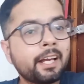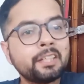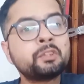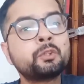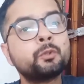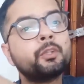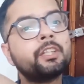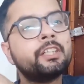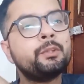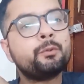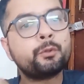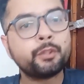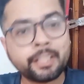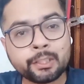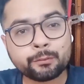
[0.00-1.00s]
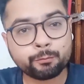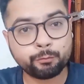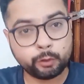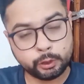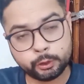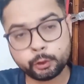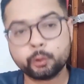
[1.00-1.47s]
guys, so in today's
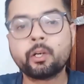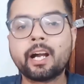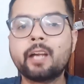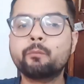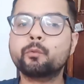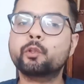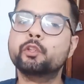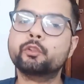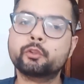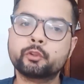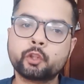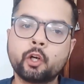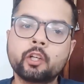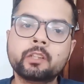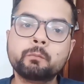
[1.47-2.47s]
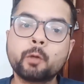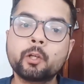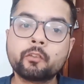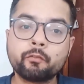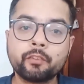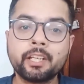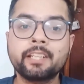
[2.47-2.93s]
video, I'm going to talk
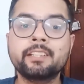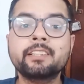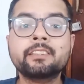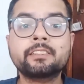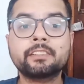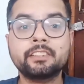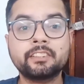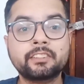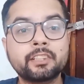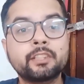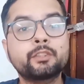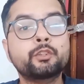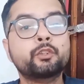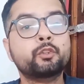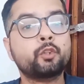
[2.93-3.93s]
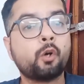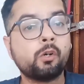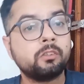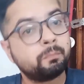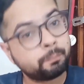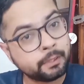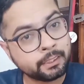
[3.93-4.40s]
about various research
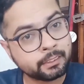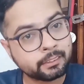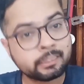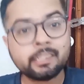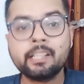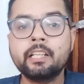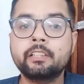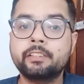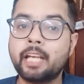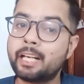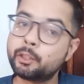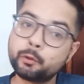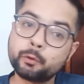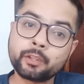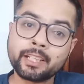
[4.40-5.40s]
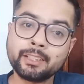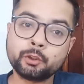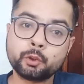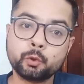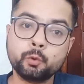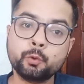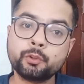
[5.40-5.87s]
topics that you
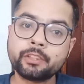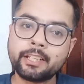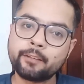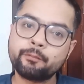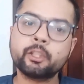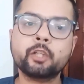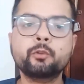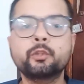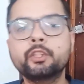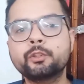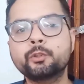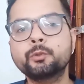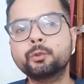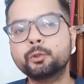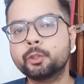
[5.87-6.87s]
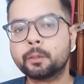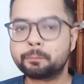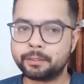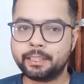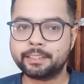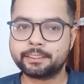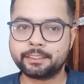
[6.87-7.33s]
can choose if you're going to do your
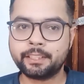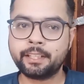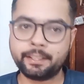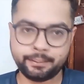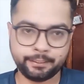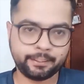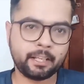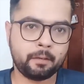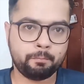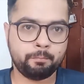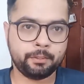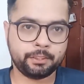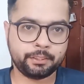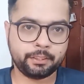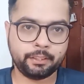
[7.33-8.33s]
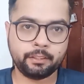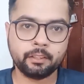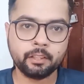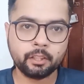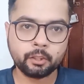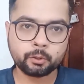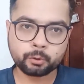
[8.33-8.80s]
PhD in chemistry.
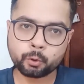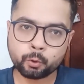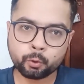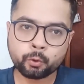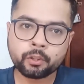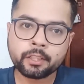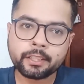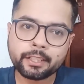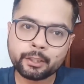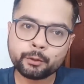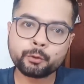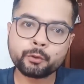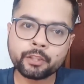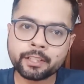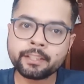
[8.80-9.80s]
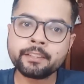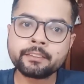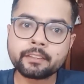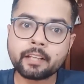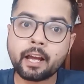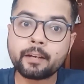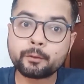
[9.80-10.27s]
So in
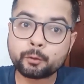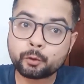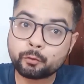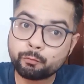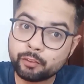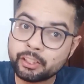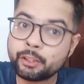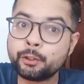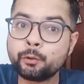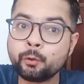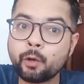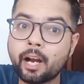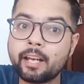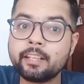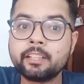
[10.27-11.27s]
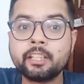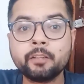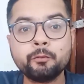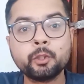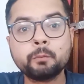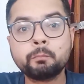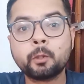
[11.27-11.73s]
today's video i'll
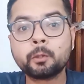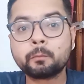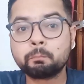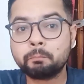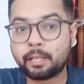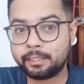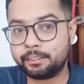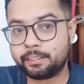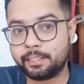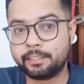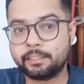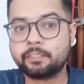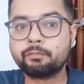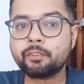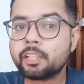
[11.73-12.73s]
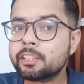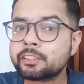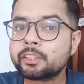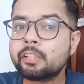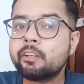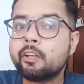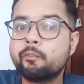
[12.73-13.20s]
give you about many things
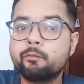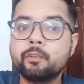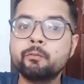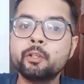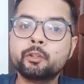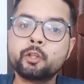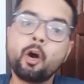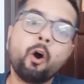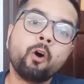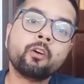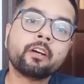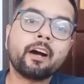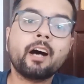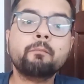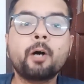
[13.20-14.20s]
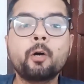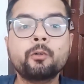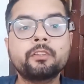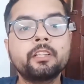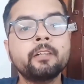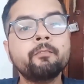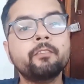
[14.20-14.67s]
first we will talk
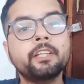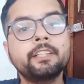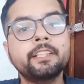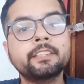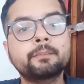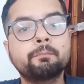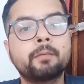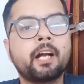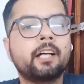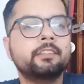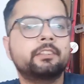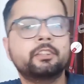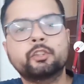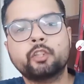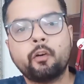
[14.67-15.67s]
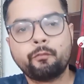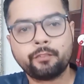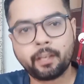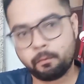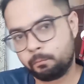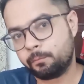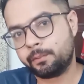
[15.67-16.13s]
about the various branches
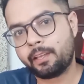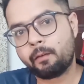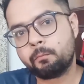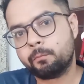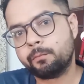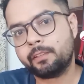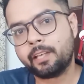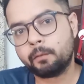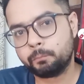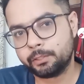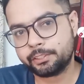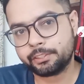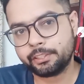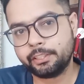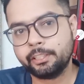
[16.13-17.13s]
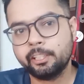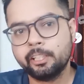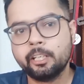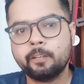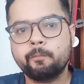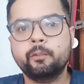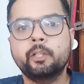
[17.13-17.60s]
of chem, chem chemistry
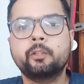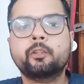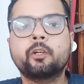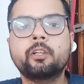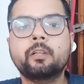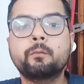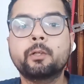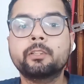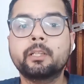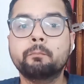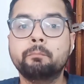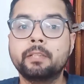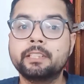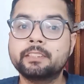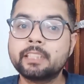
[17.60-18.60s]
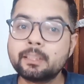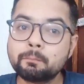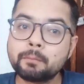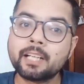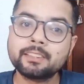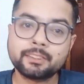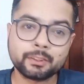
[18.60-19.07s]
we'll talk about the
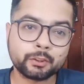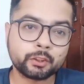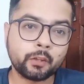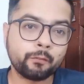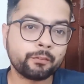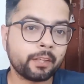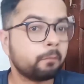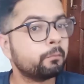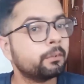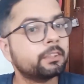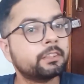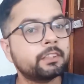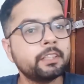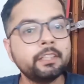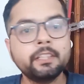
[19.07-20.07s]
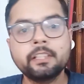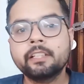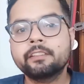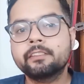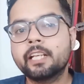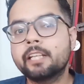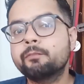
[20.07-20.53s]
basic branches of chemistry
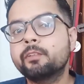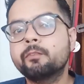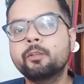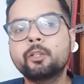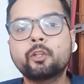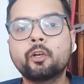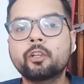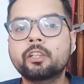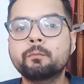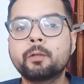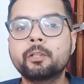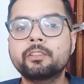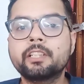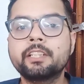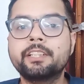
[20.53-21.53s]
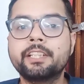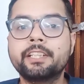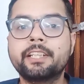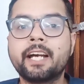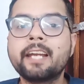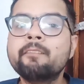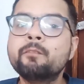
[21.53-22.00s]
then we will talk about the
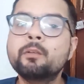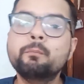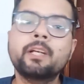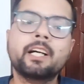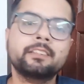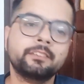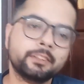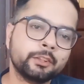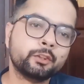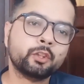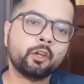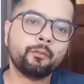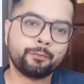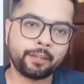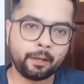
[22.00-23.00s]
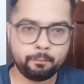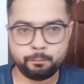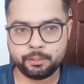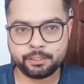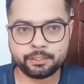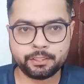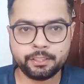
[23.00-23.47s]
derived branches of
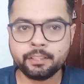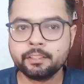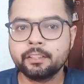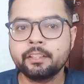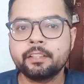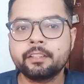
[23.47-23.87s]
chemistry